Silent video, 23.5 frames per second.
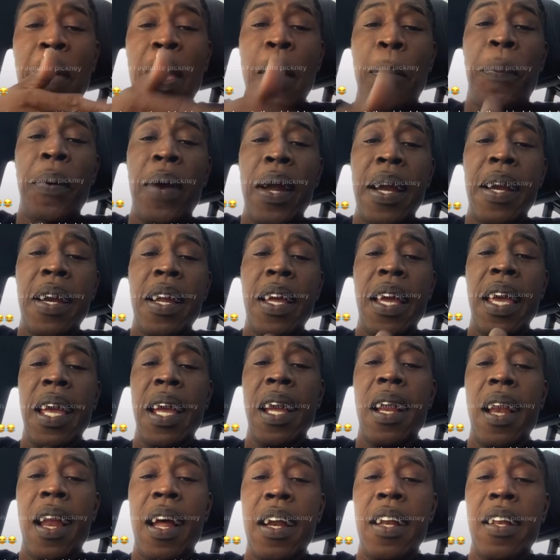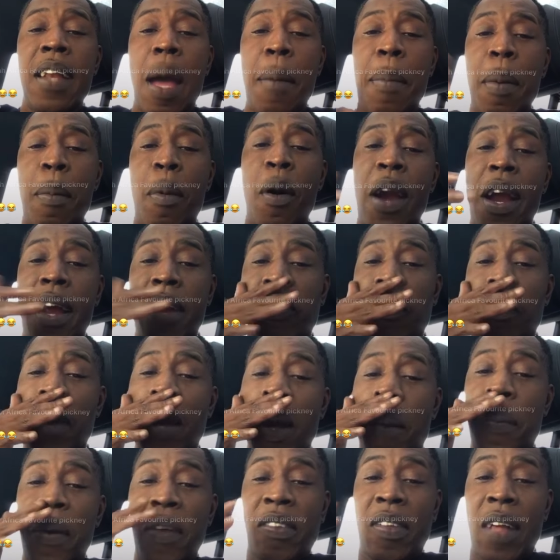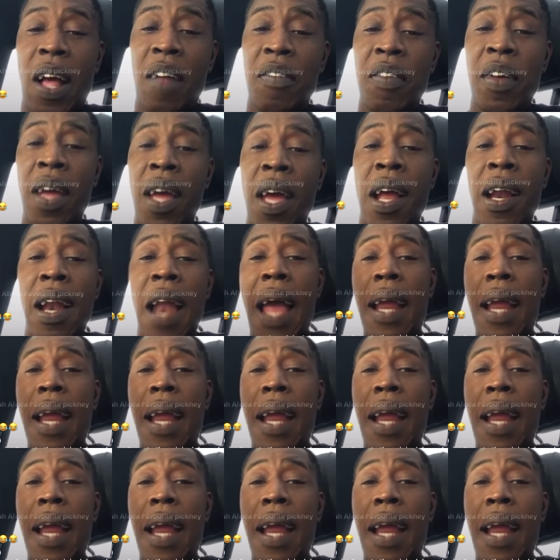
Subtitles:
the people in England, Debbie British, big up yourself,